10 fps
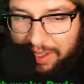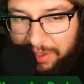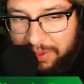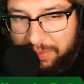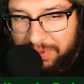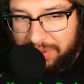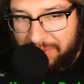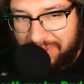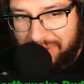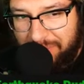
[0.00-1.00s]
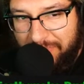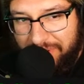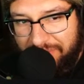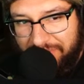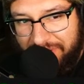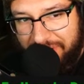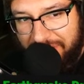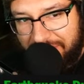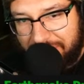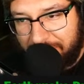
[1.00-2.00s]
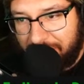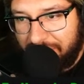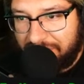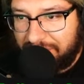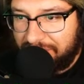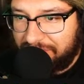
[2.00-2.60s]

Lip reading: so I'm going to do a little bit of summarizing of